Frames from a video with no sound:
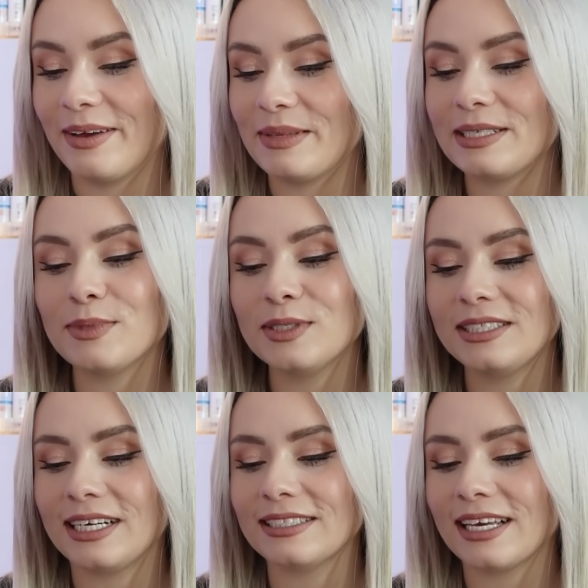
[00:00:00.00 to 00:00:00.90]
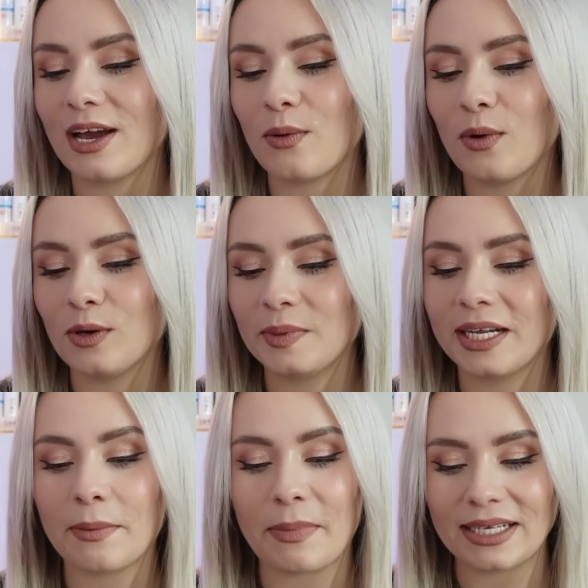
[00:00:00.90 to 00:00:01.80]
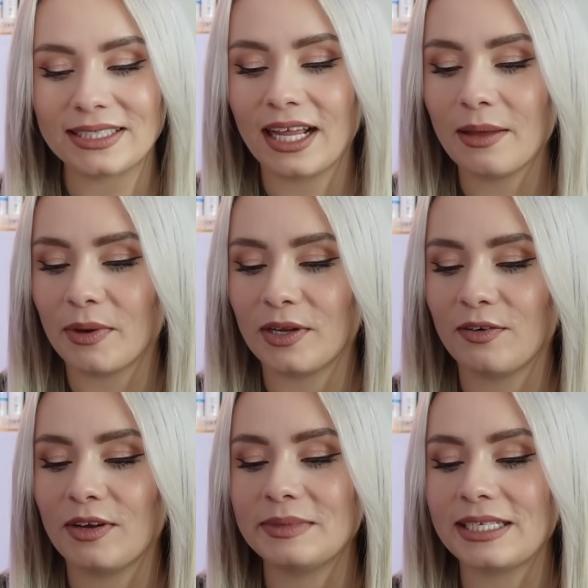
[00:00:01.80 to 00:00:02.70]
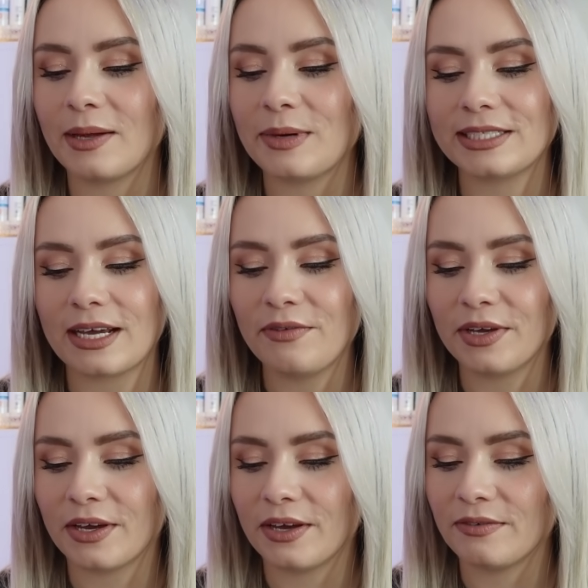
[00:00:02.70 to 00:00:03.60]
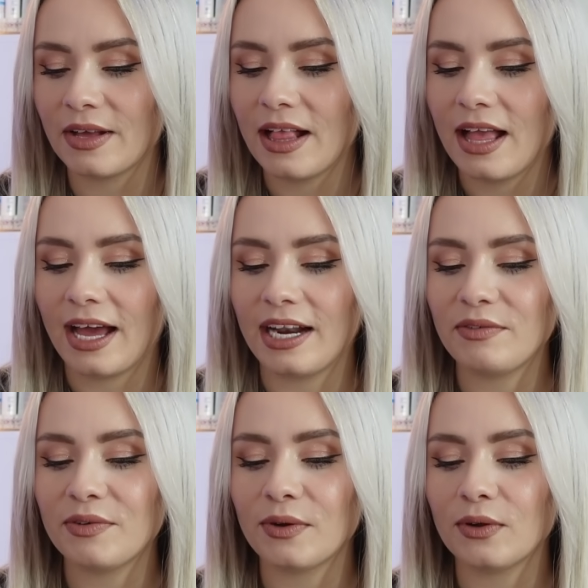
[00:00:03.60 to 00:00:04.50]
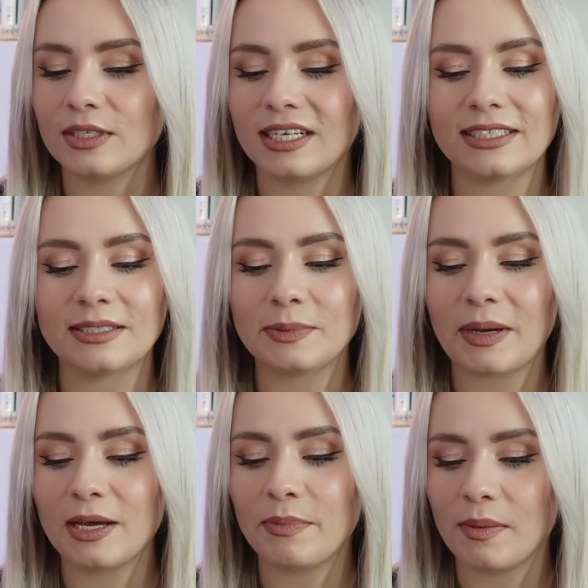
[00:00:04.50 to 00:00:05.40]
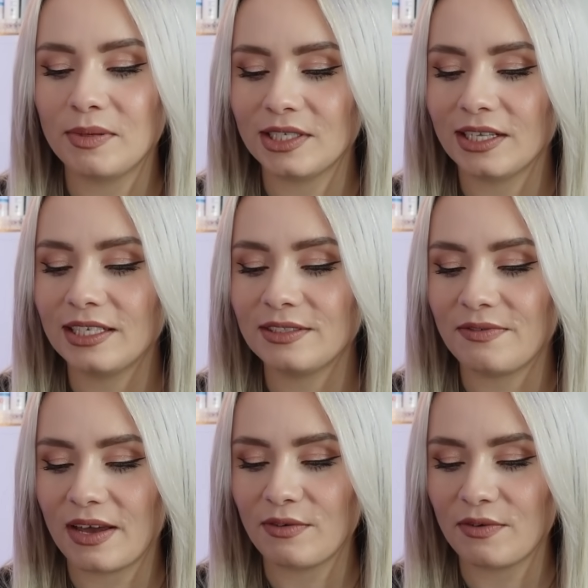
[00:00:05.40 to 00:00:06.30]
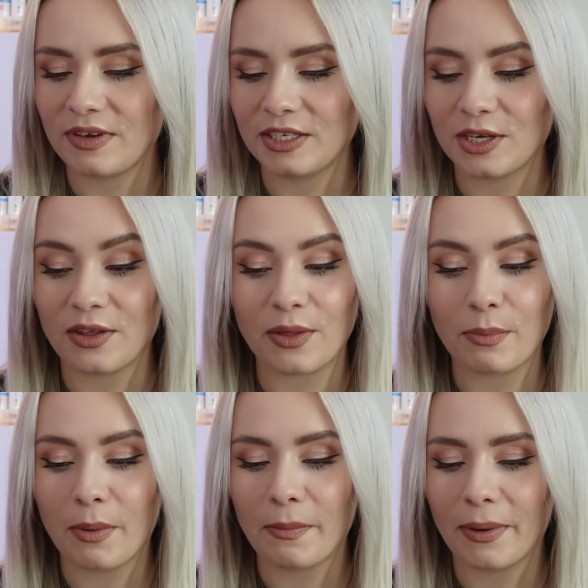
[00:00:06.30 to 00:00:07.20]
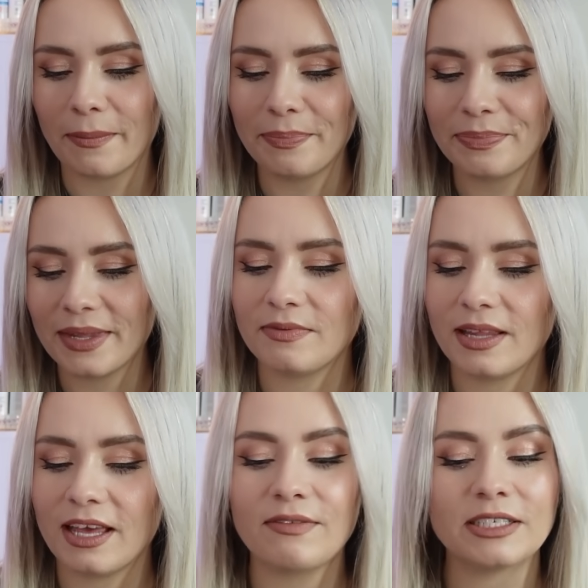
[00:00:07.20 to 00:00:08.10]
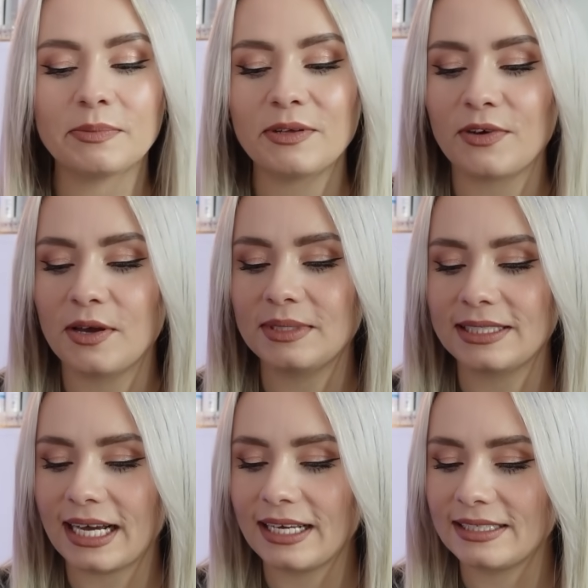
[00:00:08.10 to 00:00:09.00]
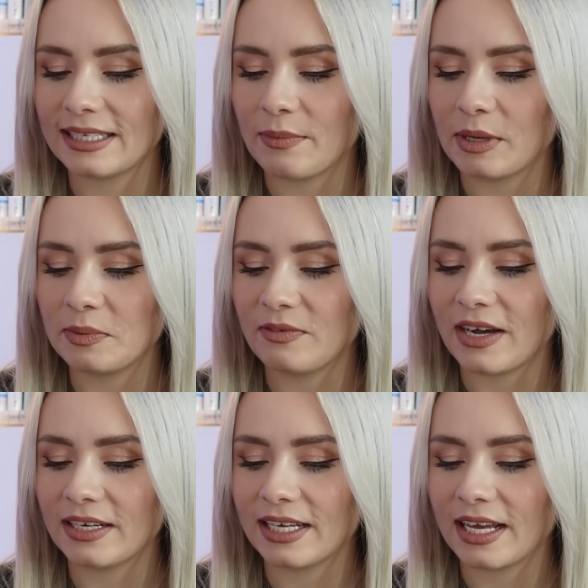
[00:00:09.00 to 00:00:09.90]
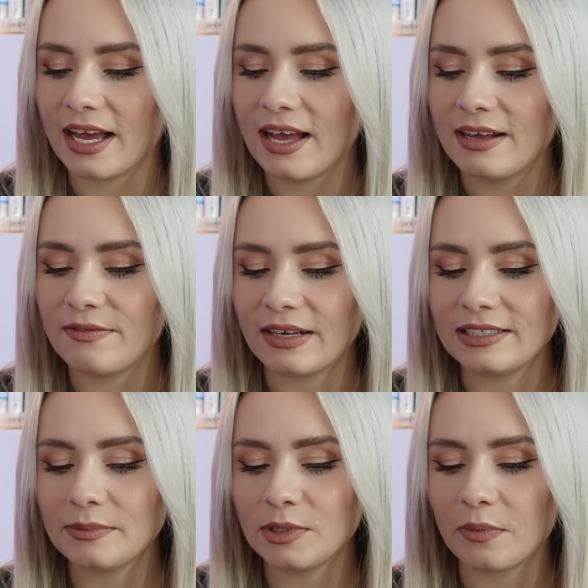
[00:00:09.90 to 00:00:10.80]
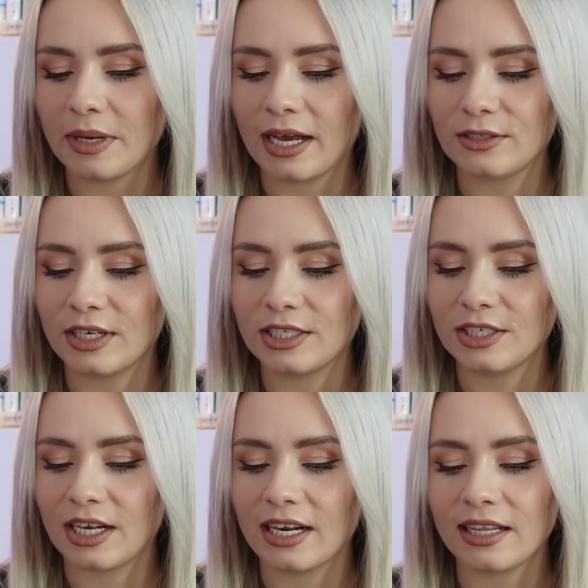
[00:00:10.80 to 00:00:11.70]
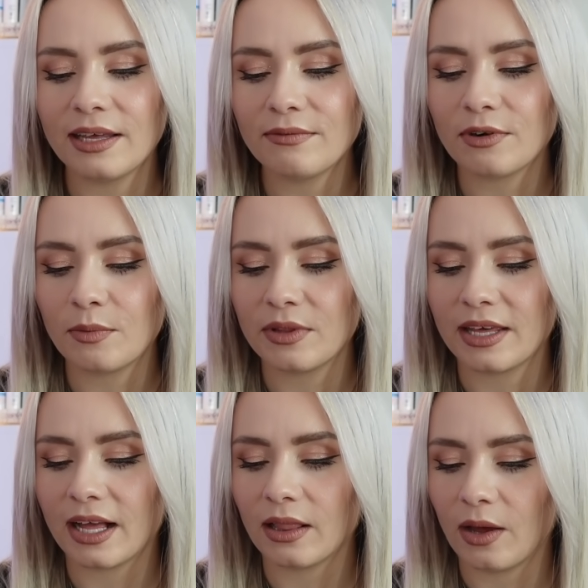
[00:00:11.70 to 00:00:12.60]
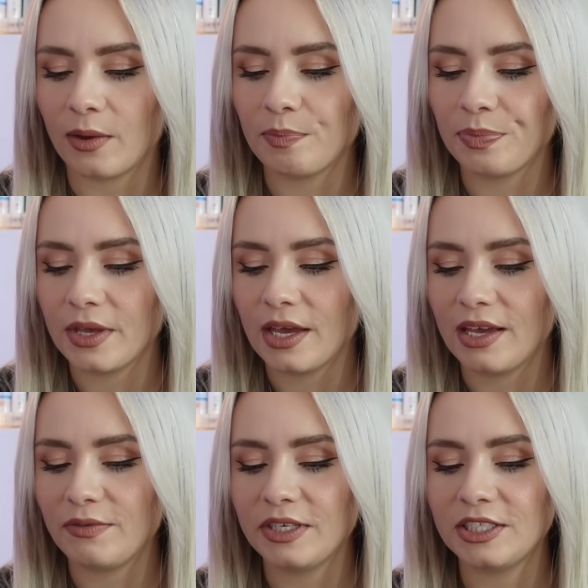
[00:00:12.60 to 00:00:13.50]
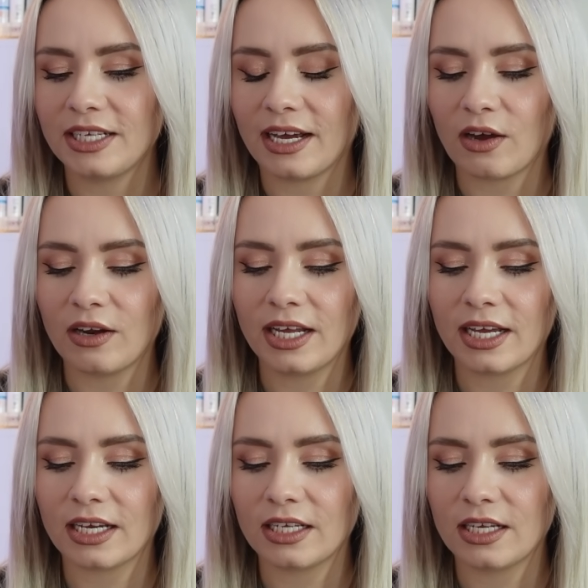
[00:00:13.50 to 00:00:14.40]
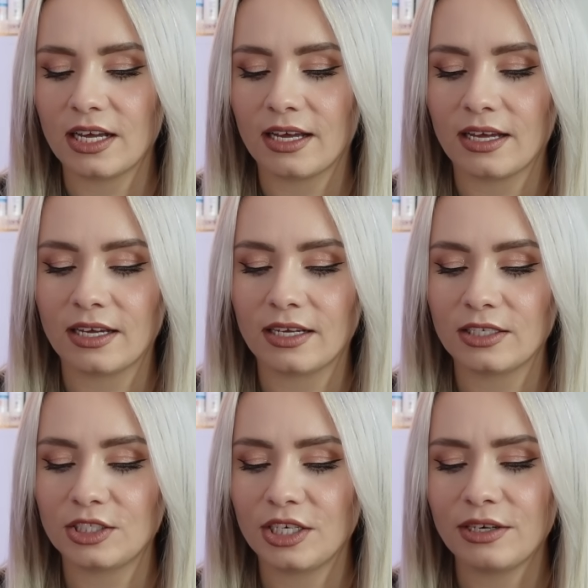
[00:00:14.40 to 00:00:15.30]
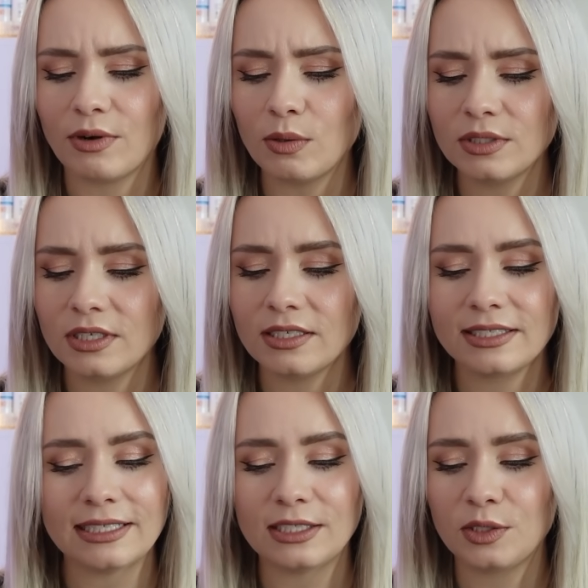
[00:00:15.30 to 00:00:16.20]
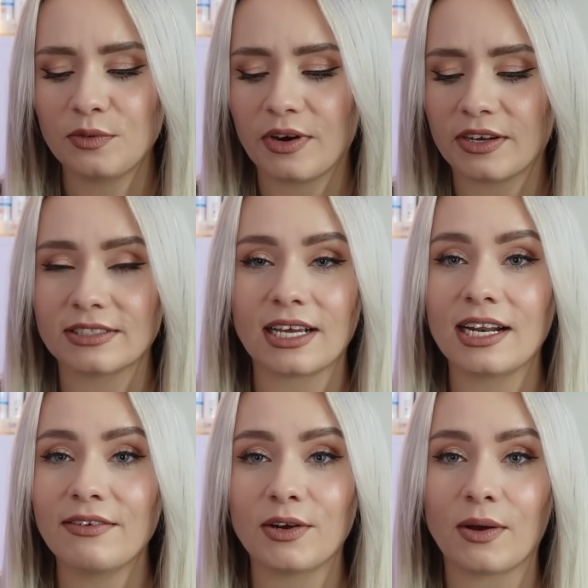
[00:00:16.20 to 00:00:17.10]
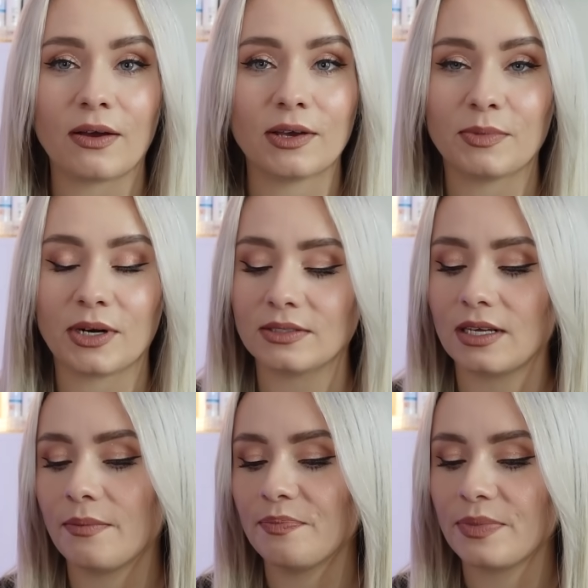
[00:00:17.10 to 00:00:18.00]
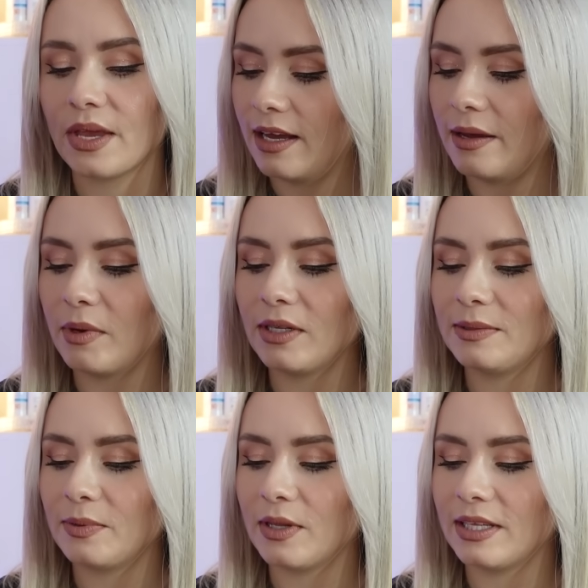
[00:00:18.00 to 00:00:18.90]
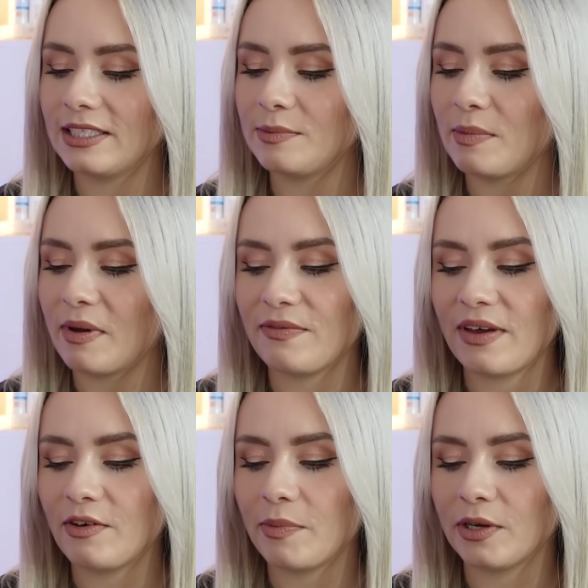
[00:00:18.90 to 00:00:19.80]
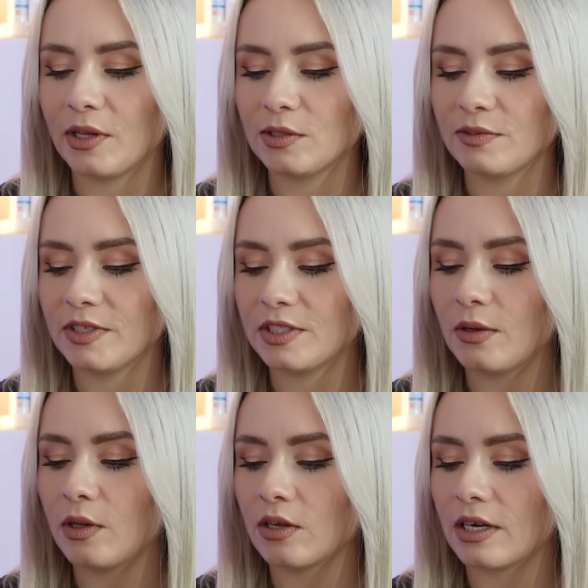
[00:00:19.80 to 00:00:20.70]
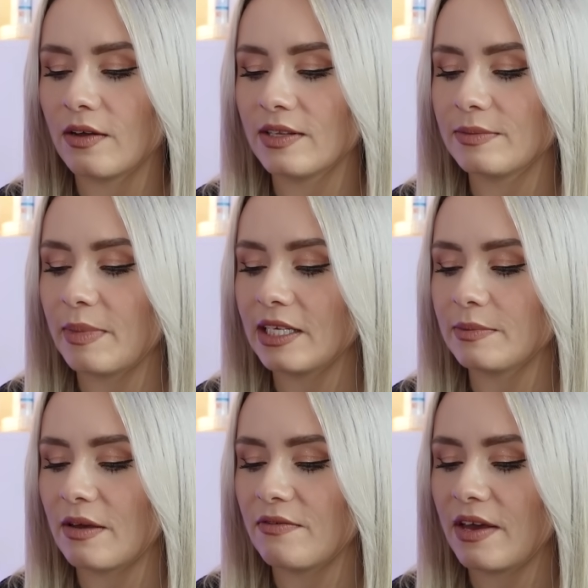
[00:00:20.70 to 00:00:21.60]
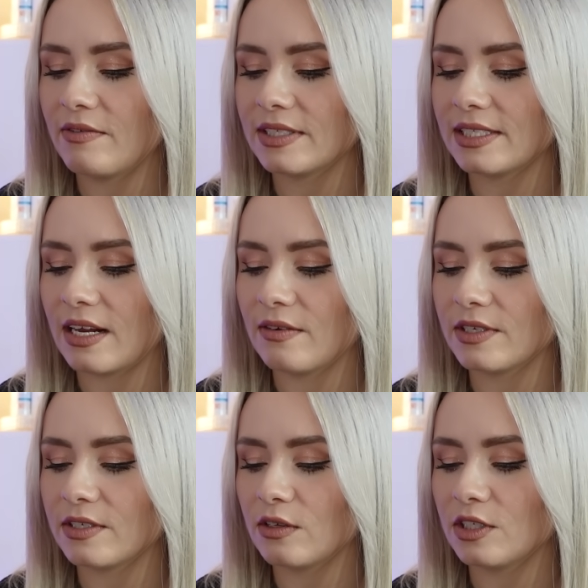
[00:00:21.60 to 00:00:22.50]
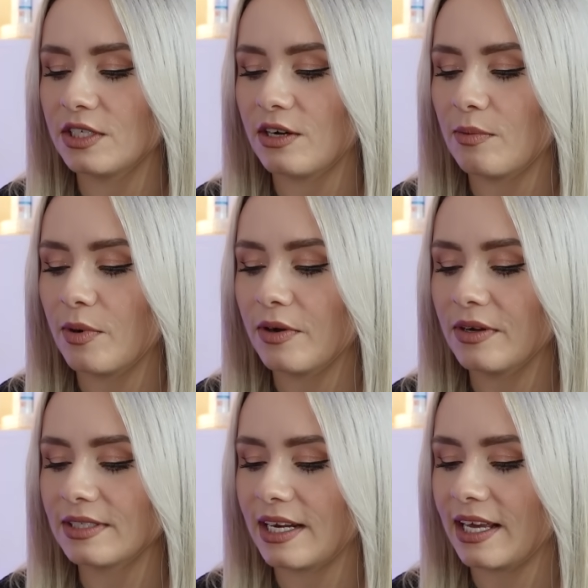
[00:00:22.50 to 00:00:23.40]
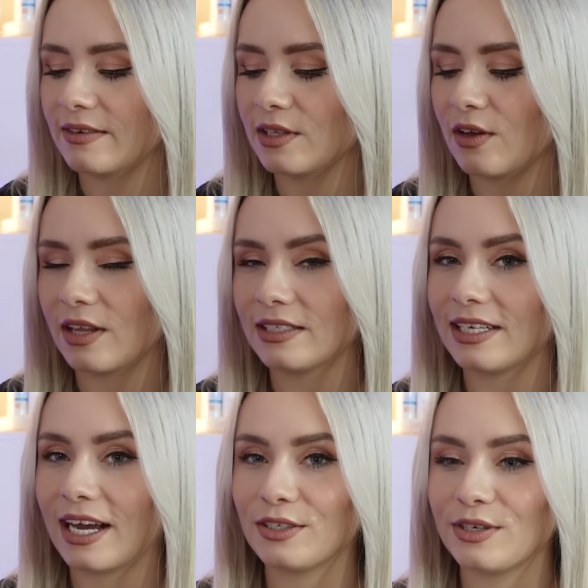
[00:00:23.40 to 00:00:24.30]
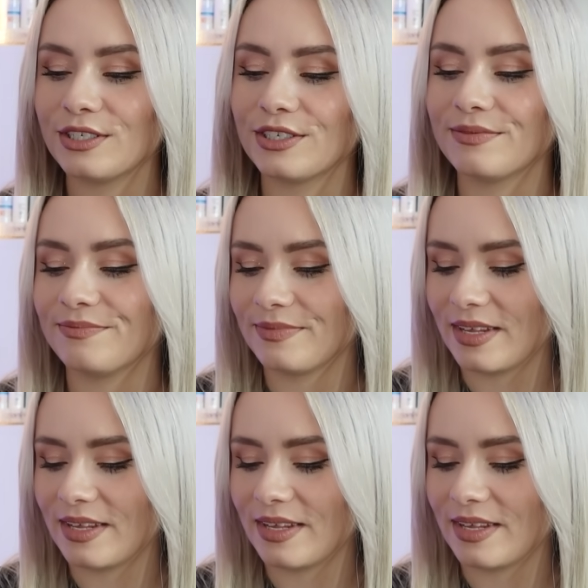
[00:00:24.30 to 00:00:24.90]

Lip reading: This multitasking, award-winning, best-selling body cream celebrates every curve and every fold and is inspired by Brazilian's favourite feature, the bum bum. It visibly firms and tightens skin whilst providing fast-absorbing hydration and a lit-from-within glow. It features the iconic Cheirosa 62 fragrance. I never know how you pronounce that. Molly's put, this has been my favourite body lotion for so long now. The smell is my favourite scent of the Sol de Janeiro products and it gives long-lasting hydration.